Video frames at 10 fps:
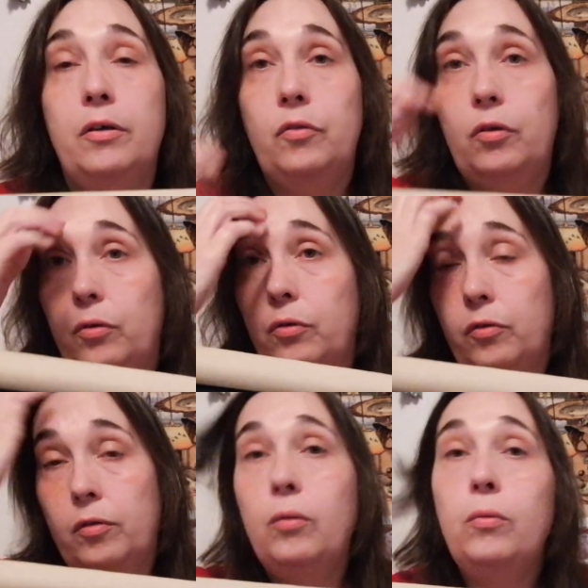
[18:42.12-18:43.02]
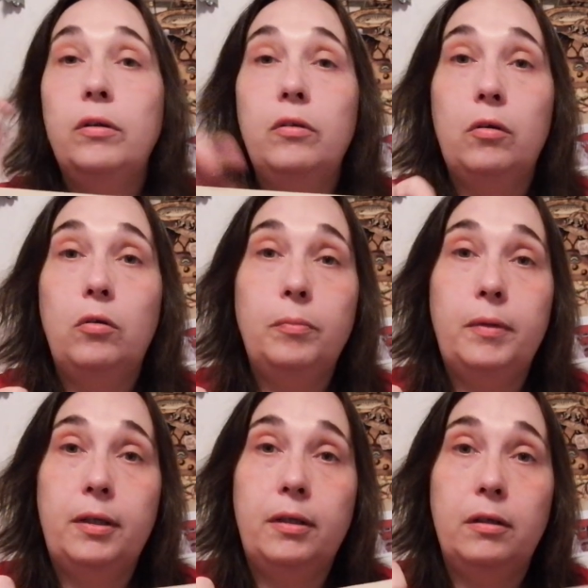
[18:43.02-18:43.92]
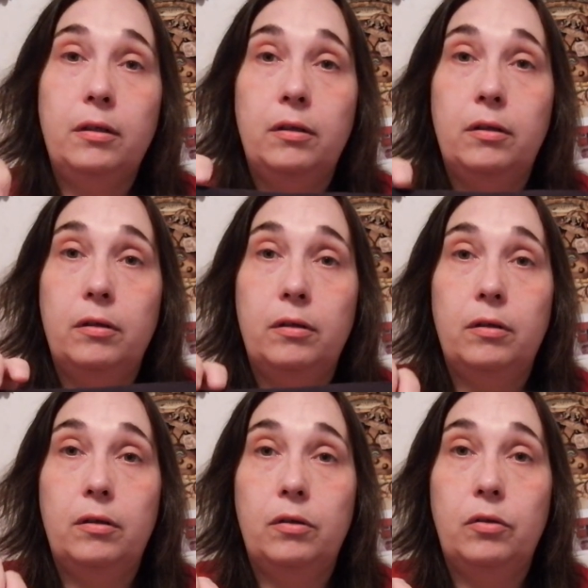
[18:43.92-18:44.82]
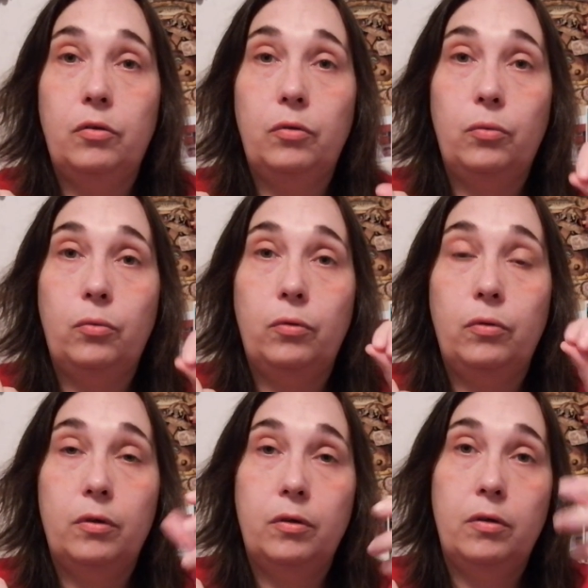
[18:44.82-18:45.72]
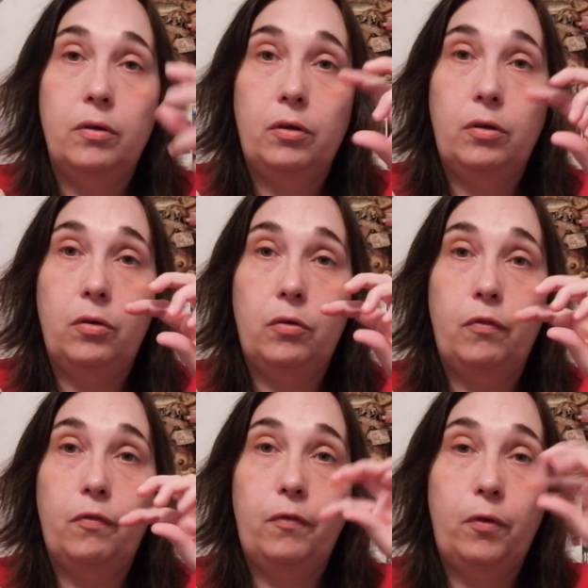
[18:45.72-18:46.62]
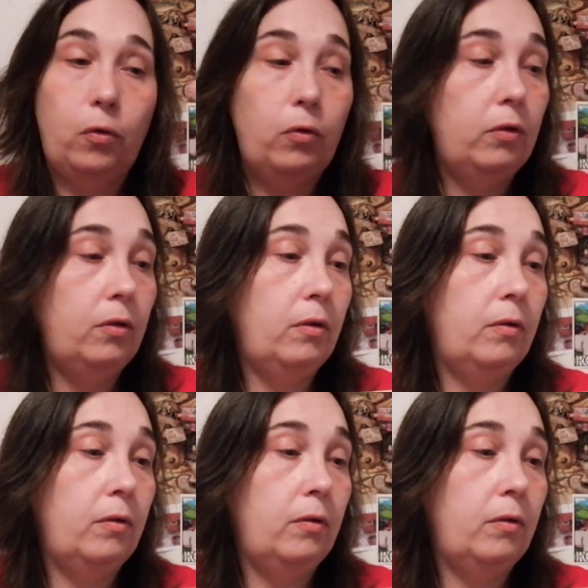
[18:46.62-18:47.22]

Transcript: so someone told me to you know fold